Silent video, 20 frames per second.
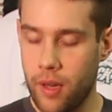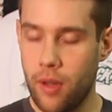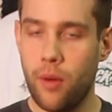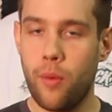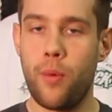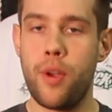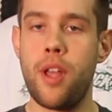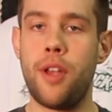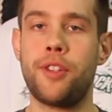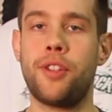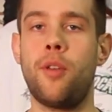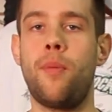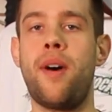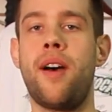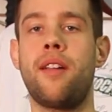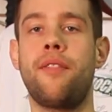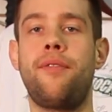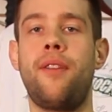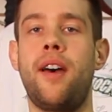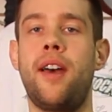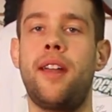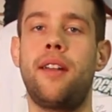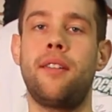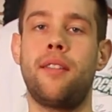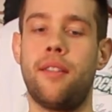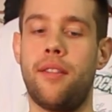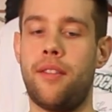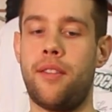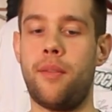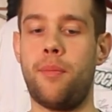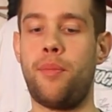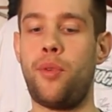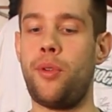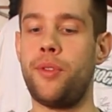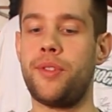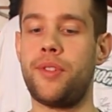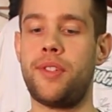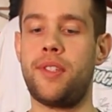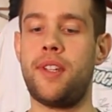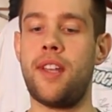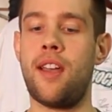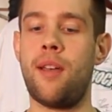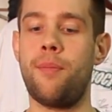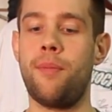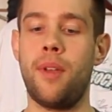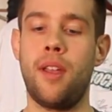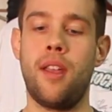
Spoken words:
We also modified the bolt stem.